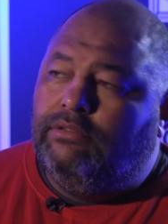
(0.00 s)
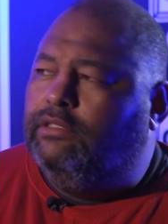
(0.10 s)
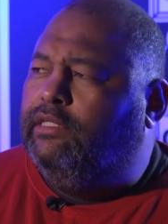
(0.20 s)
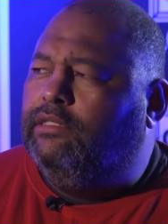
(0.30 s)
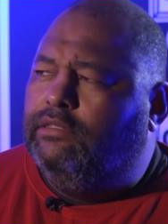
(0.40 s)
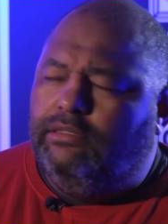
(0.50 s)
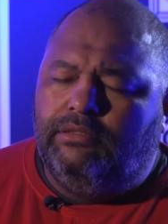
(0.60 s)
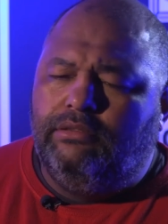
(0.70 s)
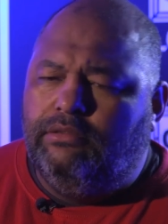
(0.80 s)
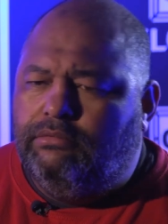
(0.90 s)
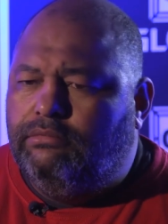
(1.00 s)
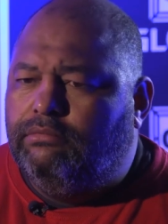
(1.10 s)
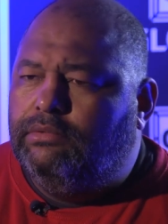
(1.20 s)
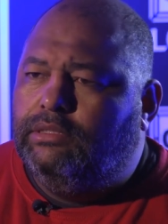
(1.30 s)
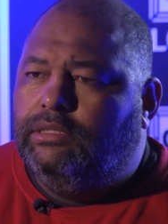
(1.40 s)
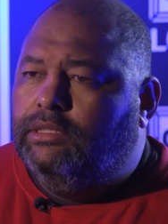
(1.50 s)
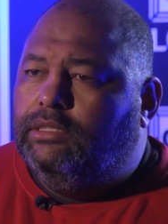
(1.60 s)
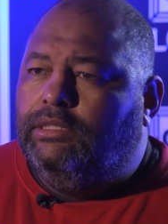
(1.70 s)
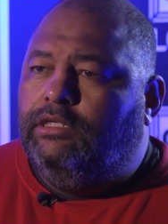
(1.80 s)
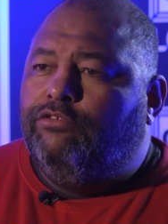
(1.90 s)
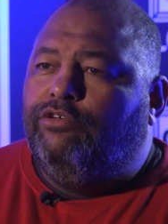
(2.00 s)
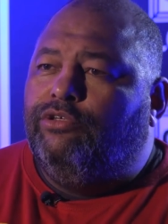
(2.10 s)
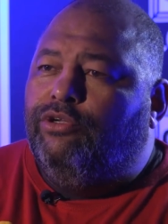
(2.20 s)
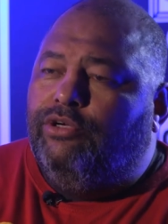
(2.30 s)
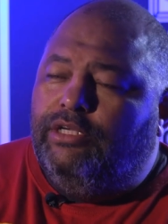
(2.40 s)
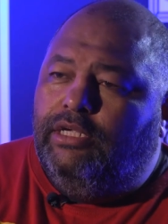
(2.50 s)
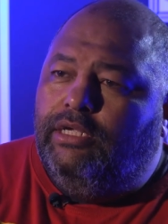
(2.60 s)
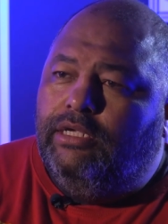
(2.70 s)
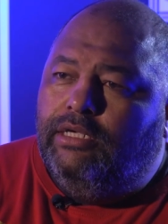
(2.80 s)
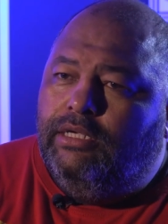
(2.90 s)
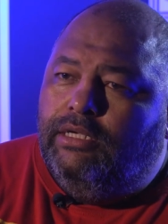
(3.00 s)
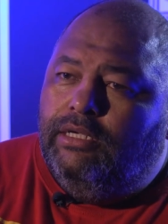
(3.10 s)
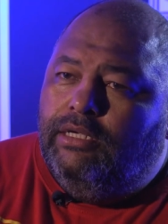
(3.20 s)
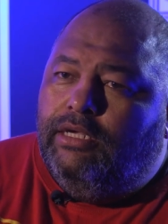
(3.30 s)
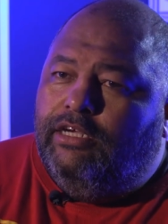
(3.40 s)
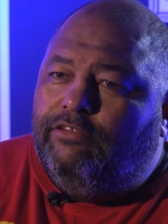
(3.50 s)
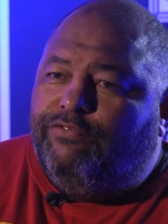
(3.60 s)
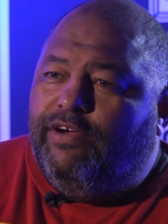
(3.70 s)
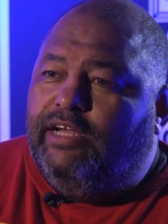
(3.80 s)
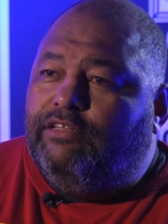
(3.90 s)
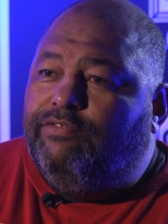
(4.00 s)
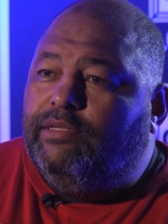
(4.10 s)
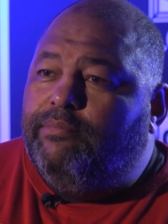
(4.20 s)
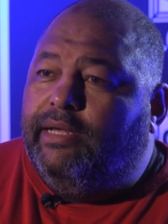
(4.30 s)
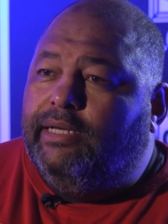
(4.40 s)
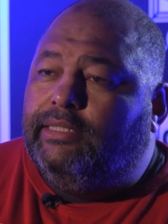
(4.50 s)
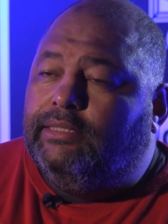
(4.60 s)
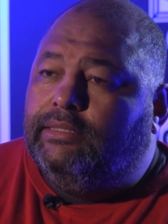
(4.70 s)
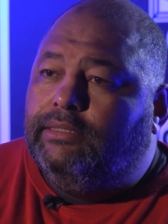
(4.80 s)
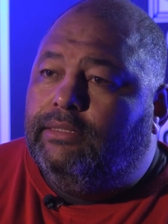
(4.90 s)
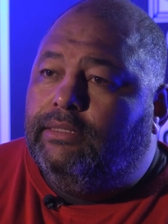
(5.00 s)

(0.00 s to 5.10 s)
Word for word: or Lille, I don't know, for Glory, and fight with Marat.